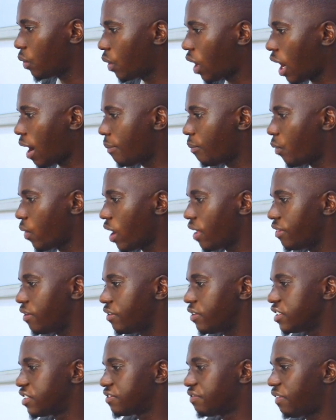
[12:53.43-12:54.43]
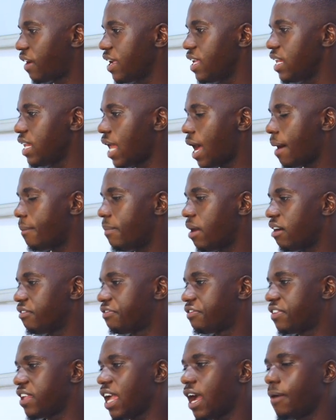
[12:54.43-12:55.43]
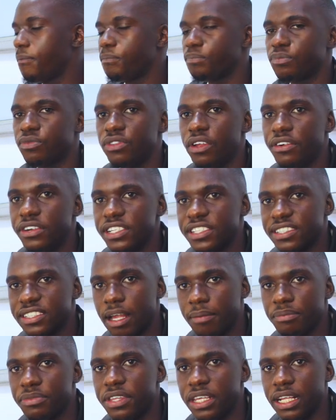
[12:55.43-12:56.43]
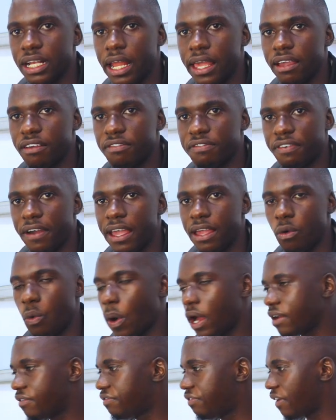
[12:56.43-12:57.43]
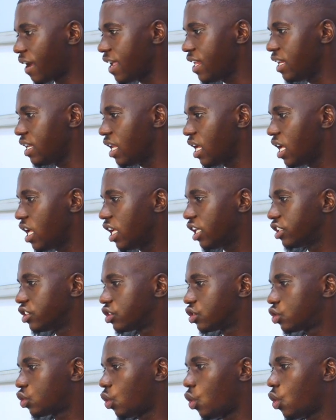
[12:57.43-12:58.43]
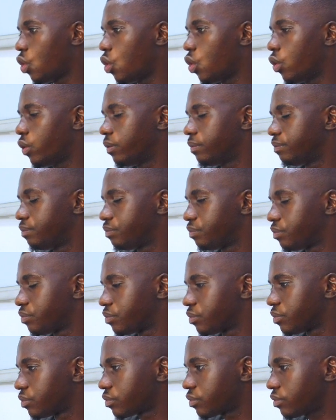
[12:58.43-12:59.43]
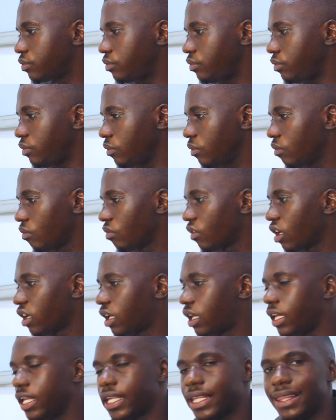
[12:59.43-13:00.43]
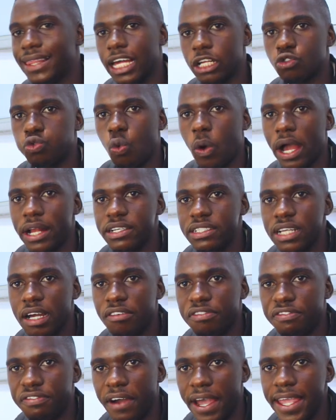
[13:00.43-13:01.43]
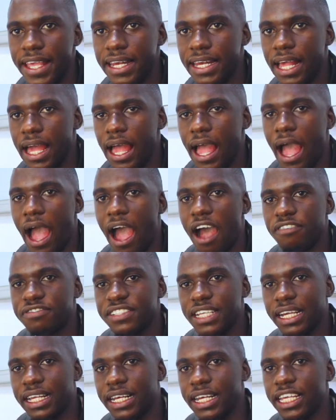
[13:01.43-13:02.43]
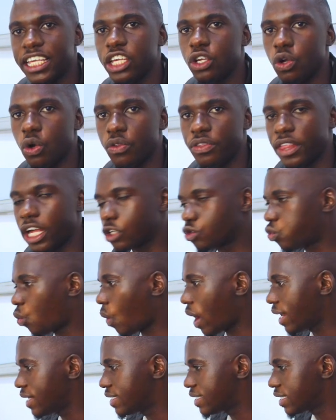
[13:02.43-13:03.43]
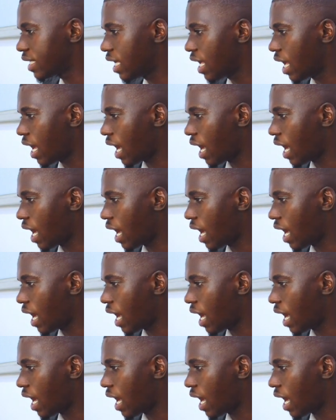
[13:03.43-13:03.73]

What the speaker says: you come where there is file. Above here there is something like a word file. So click that word file. After clicking on that word,